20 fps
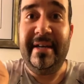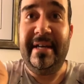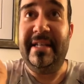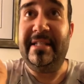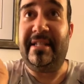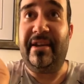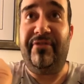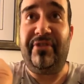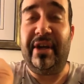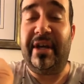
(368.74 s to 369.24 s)

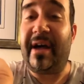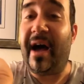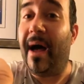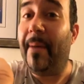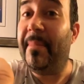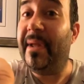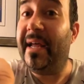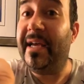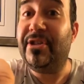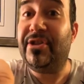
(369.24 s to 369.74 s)
pennies is if the
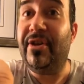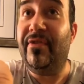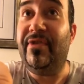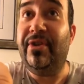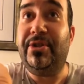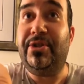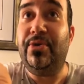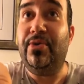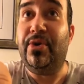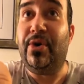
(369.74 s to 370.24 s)
combination of
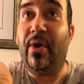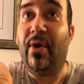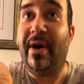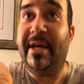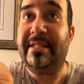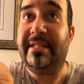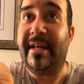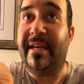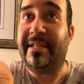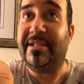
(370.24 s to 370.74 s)
the two
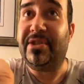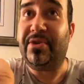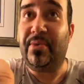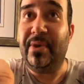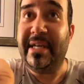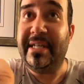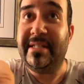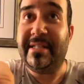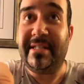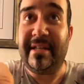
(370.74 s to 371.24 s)
coins, like
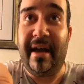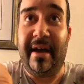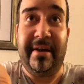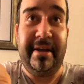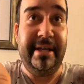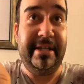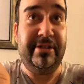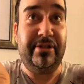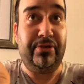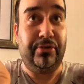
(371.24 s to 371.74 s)
Squeeze said,
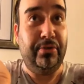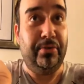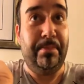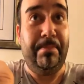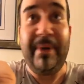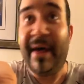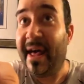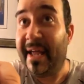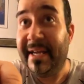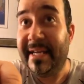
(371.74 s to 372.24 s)
is two
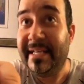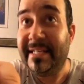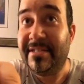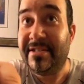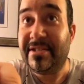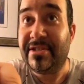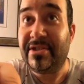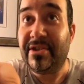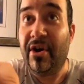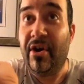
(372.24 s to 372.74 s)
pennies